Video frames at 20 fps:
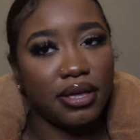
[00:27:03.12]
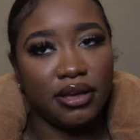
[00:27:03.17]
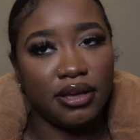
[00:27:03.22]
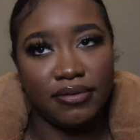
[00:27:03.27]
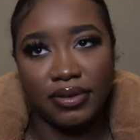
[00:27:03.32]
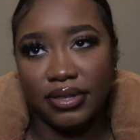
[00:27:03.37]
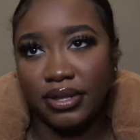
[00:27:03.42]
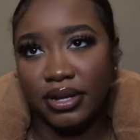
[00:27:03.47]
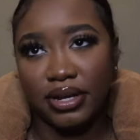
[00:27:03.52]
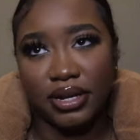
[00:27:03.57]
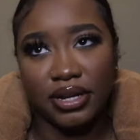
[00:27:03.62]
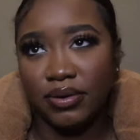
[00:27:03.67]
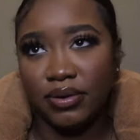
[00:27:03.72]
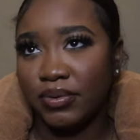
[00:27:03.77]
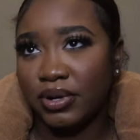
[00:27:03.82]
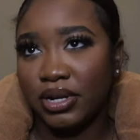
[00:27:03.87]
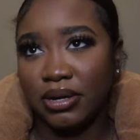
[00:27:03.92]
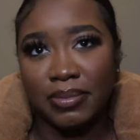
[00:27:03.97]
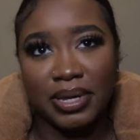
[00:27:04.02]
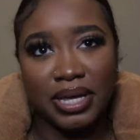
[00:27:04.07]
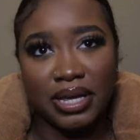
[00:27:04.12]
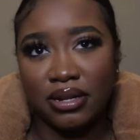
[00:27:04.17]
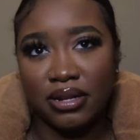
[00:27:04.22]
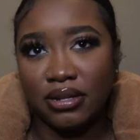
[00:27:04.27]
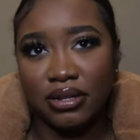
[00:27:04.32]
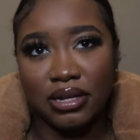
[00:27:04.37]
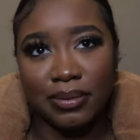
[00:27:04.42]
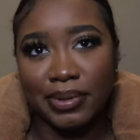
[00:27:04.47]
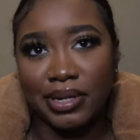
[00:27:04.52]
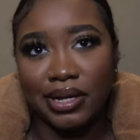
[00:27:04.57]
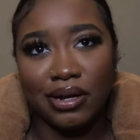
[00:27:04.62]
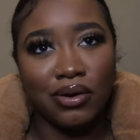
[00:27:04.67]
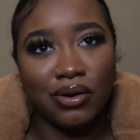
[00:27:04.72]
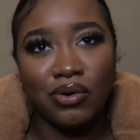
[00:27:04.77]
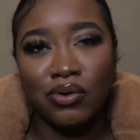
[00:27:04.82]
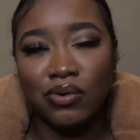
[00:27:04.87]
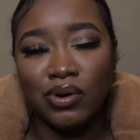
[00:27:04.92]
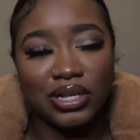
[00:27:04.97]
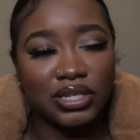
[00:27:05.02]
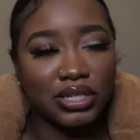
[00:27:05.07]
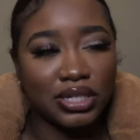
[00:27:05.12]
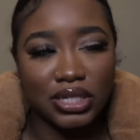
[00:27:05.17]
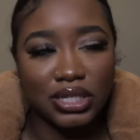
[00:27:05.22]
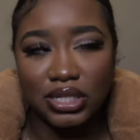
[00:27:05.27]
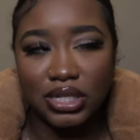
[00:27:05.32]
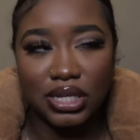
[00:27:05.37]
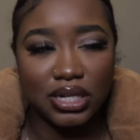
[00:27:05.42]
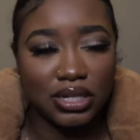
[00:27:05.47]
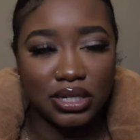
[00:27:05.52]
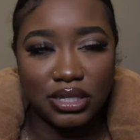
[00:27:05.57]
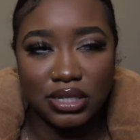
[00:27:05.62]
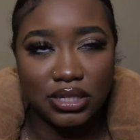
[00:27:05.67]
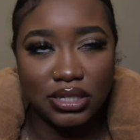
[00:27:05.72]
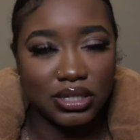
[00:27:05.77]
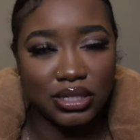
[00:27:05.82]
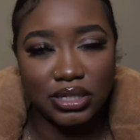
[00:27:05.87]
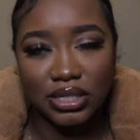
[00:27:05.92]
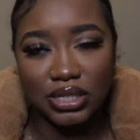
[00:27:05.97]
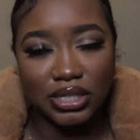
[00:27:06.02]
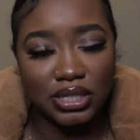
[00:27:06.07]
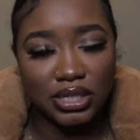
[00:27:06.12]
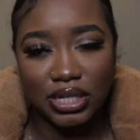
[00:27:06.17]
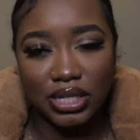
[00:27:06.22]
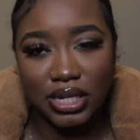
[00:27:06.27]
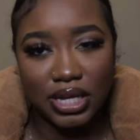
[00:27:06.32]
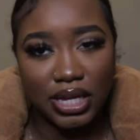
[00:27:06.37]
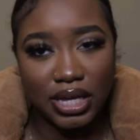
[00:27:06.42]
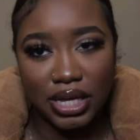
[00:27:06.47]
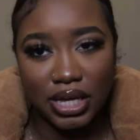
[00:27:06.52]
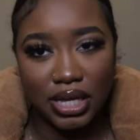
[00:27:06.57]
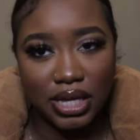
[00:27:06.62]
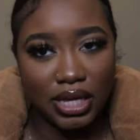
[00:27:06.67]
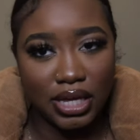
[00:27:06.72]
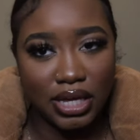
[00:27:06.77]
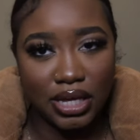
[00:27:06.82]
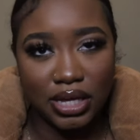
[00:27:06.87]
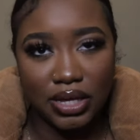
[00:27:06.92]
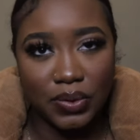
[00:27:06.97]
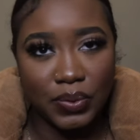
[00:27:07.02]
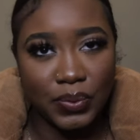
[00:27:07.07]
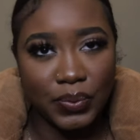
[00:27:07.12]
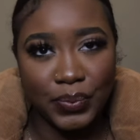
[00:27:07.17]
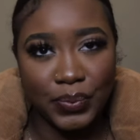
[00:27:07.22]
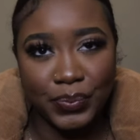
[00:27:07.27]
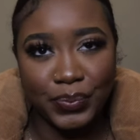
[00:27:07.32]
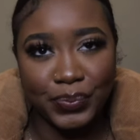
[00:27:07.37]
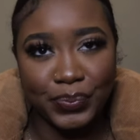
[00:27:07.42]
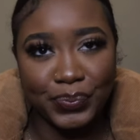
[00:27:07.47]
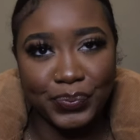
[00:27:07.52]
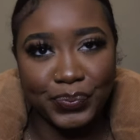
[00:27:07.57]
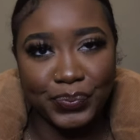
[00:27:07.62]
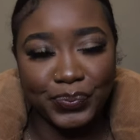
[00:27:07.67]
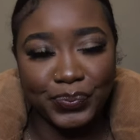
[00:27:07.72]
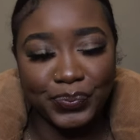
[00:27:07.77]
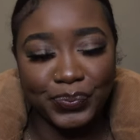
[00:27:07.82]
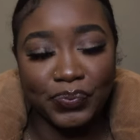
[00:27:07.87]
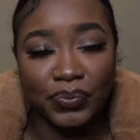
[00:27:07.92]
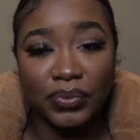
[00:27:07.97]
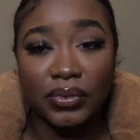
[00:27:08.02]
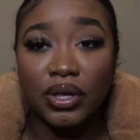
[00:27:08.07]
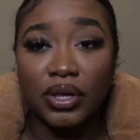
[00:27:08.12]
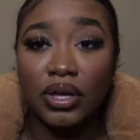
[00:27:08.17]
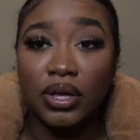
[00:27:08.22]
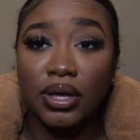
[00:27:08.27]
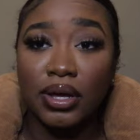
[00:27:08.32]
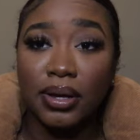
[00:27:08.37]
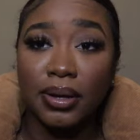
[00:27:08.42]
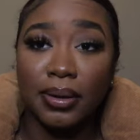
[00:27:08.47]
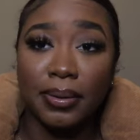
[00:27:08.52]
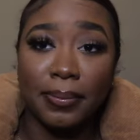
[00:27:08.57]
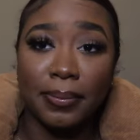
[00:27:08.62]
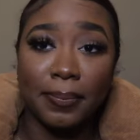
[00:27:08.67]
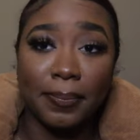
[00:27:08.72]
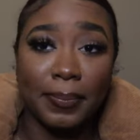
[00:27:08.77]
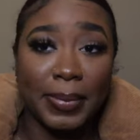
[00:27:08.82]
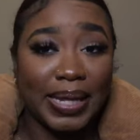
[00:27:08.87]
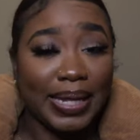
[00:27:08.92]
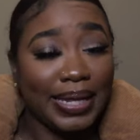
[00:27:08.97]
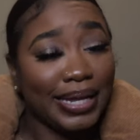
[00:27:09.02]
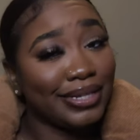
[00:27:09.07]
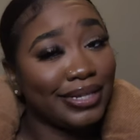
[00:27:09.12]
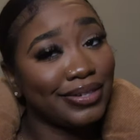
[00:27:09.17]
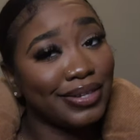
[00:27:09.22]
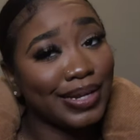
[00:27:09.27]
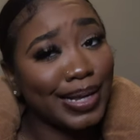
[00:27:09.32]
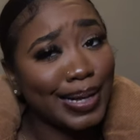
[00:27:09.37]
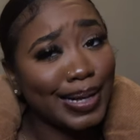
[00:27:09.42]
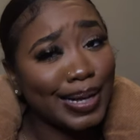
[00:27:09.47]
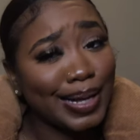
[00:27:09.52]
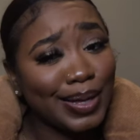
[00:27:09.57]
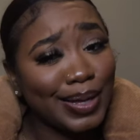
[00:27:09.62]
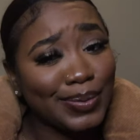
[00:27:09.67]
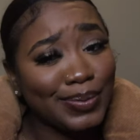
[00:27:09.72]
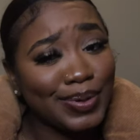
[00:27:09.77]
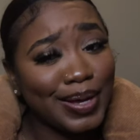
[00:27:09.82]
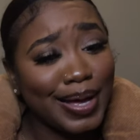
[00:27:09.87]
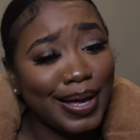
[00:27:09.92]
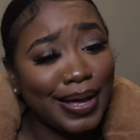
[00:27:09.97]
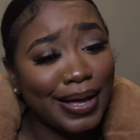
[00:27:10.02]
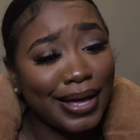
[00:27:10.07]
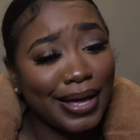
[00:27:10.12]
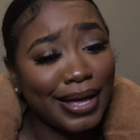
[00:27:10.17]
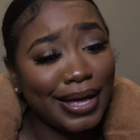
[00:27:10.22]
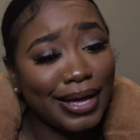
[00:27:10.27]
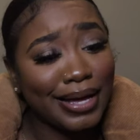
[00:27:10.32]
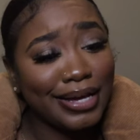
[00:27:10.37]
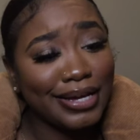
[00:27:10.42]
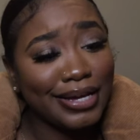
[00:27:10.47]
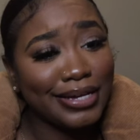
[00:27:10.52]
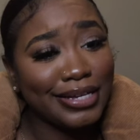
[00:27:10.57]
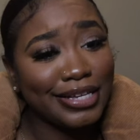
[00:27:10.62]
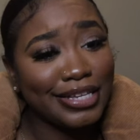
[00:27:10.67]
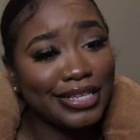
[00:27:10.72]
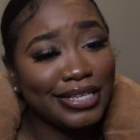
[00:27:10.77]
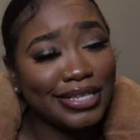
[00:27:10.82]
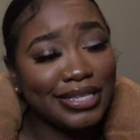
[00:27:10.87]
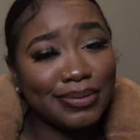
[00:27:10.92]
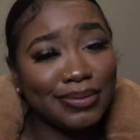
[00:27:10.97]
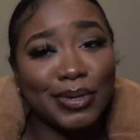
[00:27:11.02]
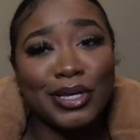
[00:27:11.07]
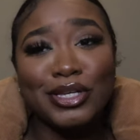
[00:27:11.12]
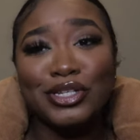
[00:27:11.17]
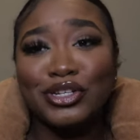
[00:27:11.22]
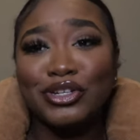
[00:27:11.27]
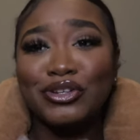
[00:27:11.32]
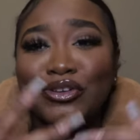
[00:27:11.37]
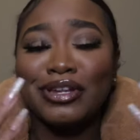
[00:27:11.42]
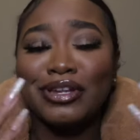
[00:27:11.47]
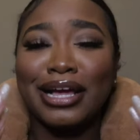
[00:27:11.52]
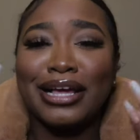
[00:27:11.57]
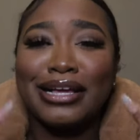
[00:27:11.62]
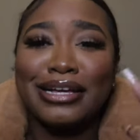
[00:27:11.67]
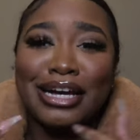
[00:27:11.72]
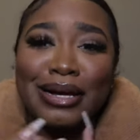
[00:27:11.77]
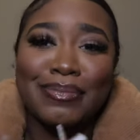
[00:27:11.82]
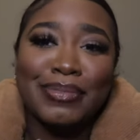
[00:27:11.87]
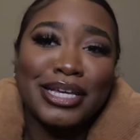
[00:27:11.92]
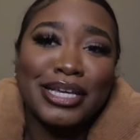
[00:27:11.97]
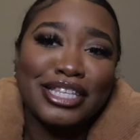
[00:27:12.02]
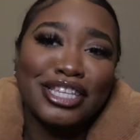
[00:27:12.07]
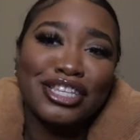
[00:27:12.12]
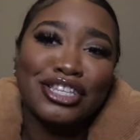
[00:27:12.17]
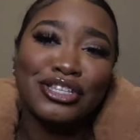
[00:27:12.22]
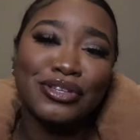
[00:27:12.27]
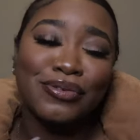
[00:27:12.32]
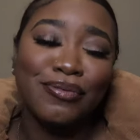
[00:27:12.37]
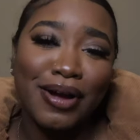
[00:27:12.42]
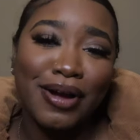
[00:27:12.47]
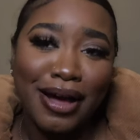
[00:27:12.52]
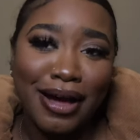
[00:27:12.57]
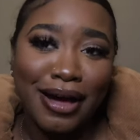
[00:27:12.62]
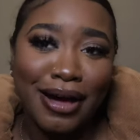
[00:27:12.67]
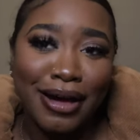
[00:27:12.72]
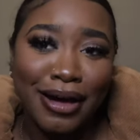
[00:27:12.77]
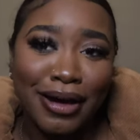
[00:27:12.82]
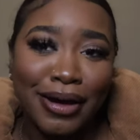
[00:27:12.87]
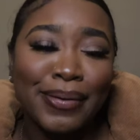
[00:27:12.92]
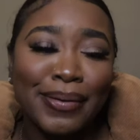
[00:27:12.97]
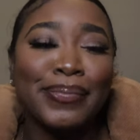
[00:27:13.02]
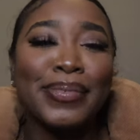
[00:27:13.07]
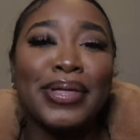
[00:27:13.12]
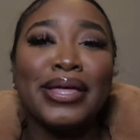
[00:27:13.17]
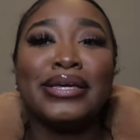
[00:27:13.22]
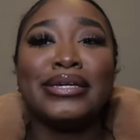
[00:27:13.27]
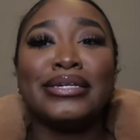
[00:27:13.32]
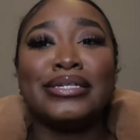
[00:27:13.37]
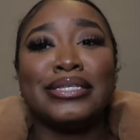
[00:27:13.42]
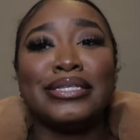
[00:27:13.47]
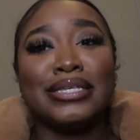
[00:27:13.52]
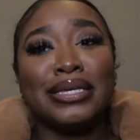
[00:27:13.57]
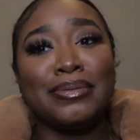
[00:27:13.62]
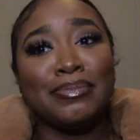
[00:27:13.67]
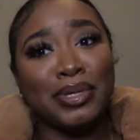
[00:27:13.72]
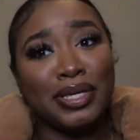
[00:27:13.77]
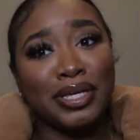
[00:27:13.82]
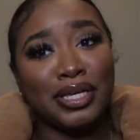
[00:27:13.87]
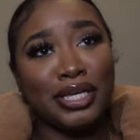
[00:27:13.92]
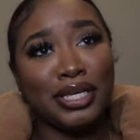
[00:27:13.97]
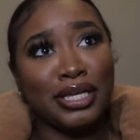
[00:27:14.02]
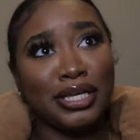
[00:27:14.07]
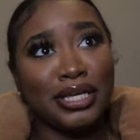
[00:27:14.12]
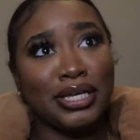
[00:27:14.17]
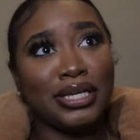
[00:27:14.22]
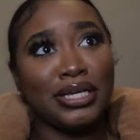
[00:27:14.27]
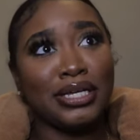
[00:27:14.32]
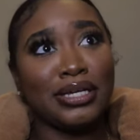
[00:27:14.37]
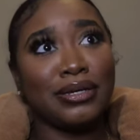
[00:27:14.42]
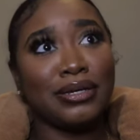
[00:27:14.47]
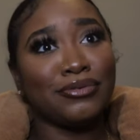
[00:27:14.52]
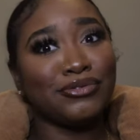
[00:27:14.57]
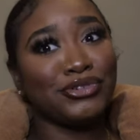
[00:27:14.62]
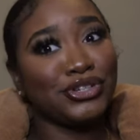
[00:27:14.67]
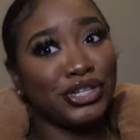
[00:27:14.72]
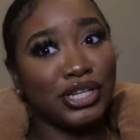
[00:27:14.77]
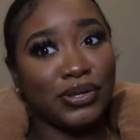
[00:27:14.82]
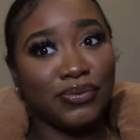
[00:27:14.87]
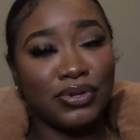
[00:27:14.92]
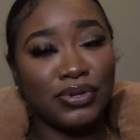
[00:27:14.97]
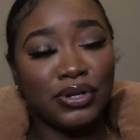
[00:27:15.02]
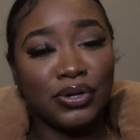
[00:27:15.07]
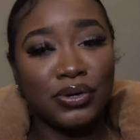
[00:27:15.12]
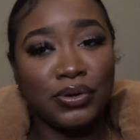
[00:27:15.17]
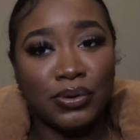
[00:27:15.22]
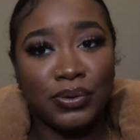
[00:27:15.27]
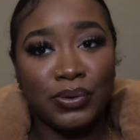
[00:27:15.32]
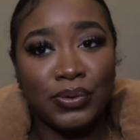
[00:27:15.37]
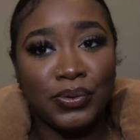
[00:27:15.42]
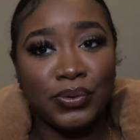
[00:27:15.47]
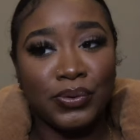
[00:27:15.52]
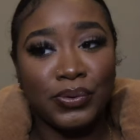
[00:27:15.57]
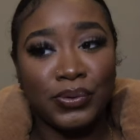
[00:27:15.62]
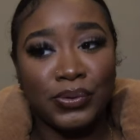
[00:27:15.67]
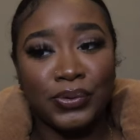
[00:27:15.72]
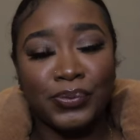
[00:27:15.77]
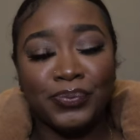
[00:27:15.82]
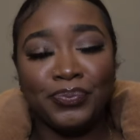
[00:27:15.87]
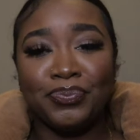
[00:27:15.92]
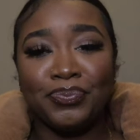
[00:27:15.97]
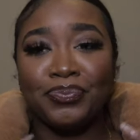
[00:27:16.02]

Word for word: everything, and then when I'm editing, I'll be like, "Oh, I should have said this. I should have said that." Um, but that's all I got, you guys. Make sure you like, comment, and subscribe to me, Sheneva Nicole.